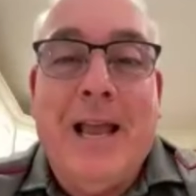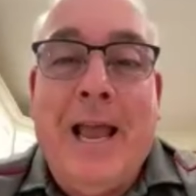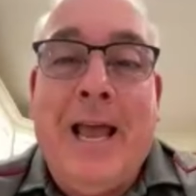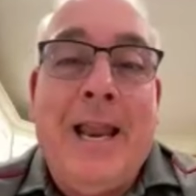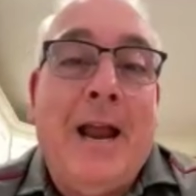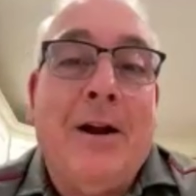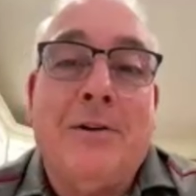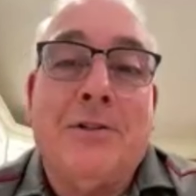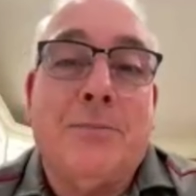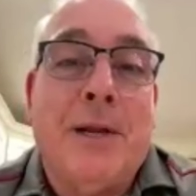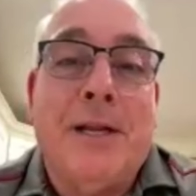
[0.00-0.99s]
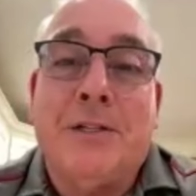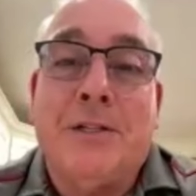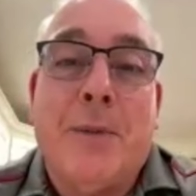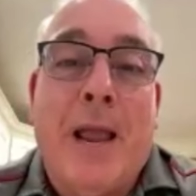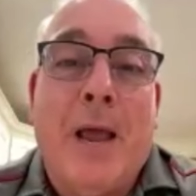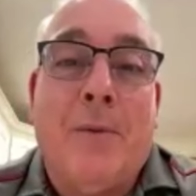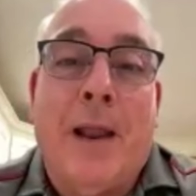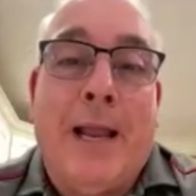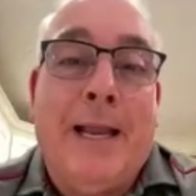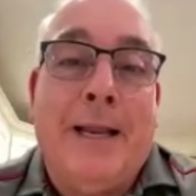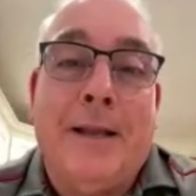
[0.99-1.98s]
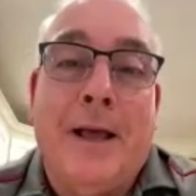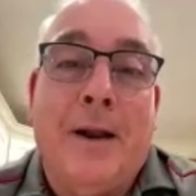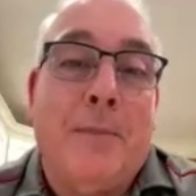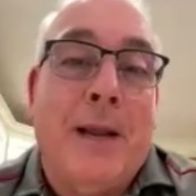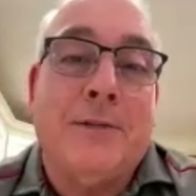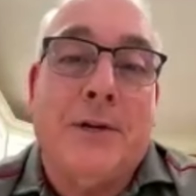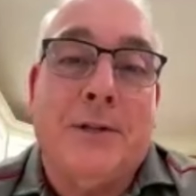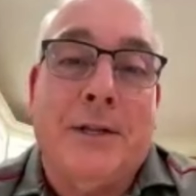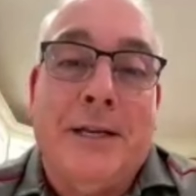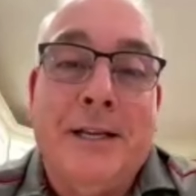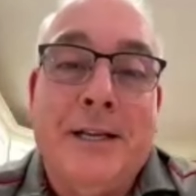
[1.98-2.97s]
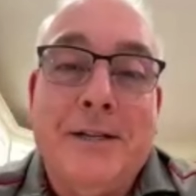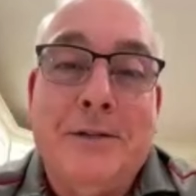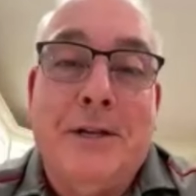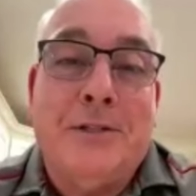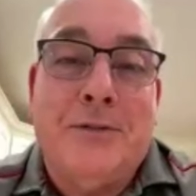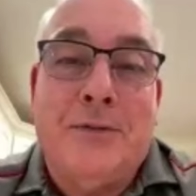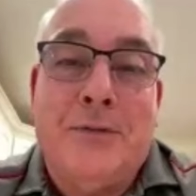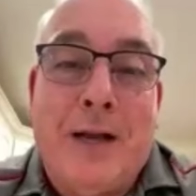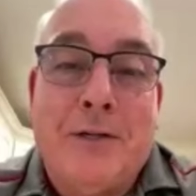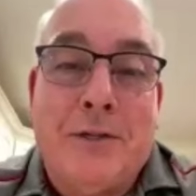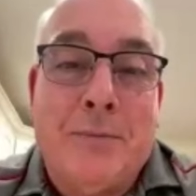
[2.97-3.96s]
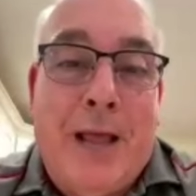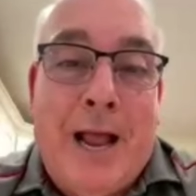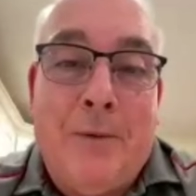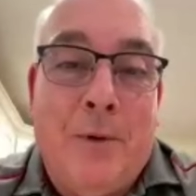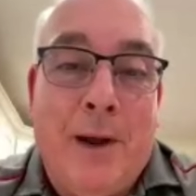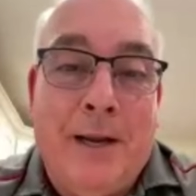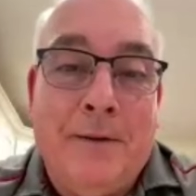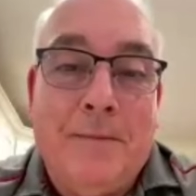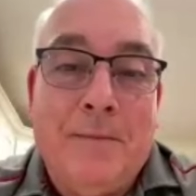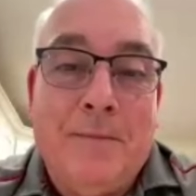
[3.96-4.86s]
And they're spick and span when I get done. It basically disinfects them that way.